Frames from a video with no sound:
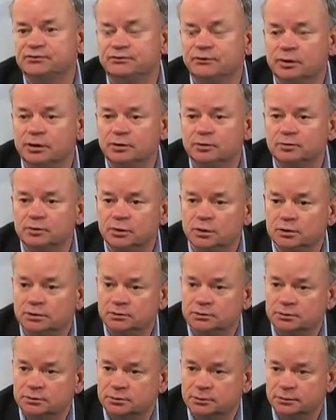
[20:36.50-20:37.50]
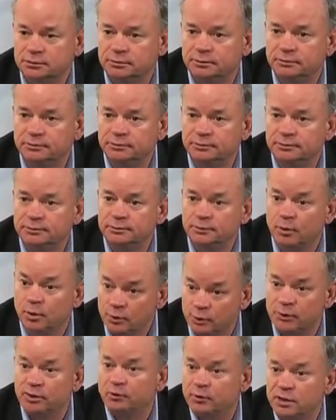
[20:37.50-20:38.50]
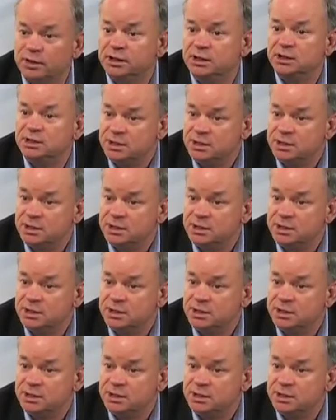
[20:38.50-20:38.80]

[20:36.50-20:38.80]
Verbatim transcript: from what we really